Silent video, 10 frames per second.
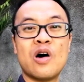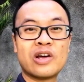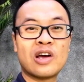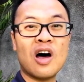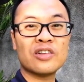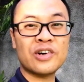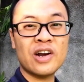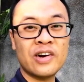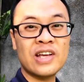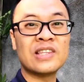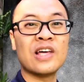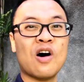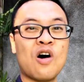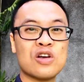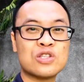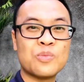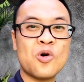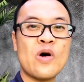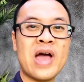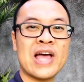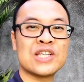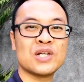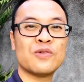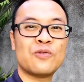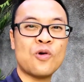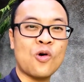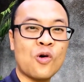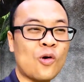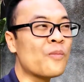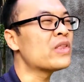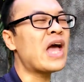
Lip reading: On the contrary, the Osmo Action 4,